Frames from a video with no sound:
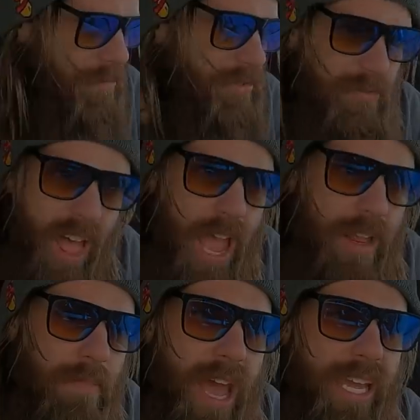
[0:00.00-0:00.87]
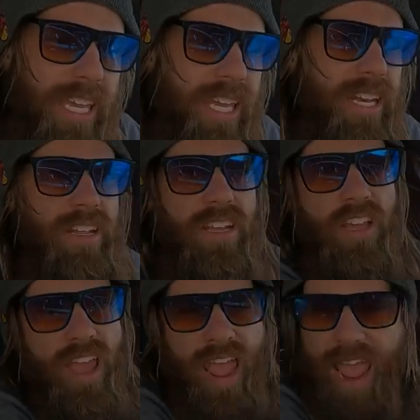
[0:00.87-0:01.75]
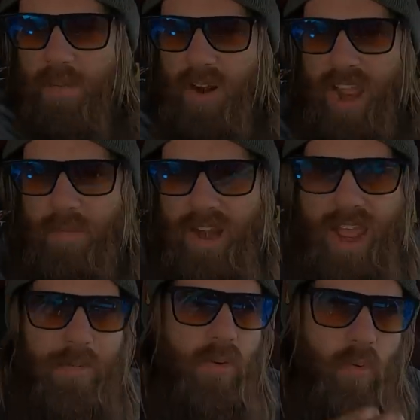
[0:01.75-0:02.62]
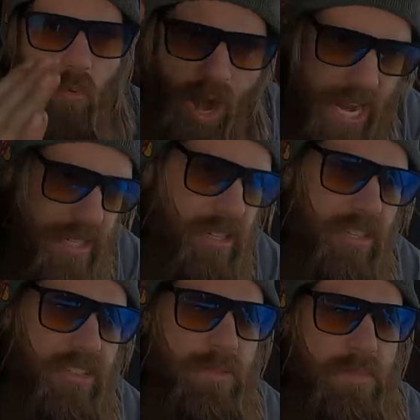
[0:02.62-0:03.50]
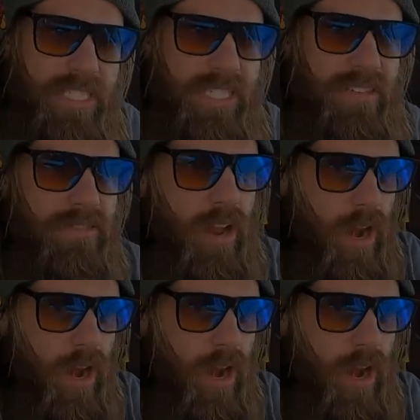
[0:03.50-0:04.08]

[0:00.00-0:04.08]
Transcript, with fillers: comes flying back in, hammer, hammer, hammer, right till Christmas Eve